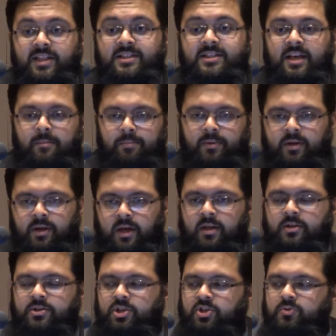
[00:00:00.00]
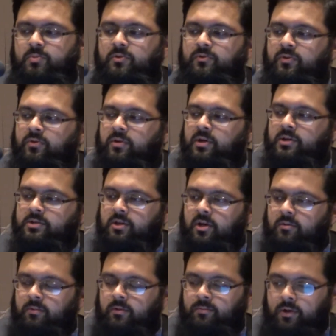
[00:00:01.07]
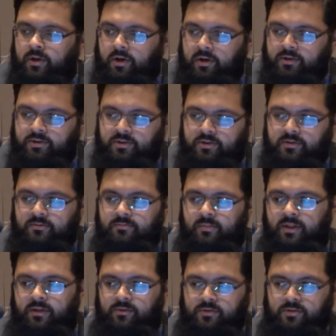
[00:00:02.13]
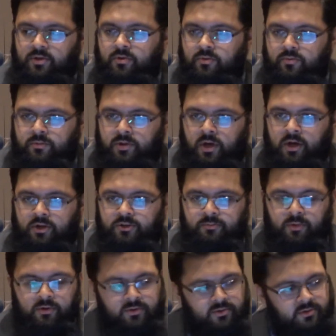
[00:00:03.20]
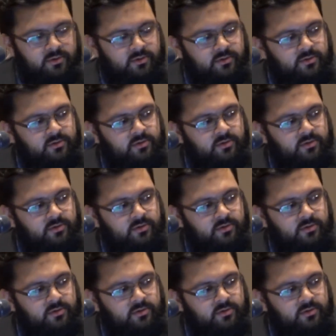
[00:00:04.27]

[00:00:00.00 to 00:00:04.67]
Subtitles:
But this happened again just before Al Isra al Mi'raj. But there was no dark spot.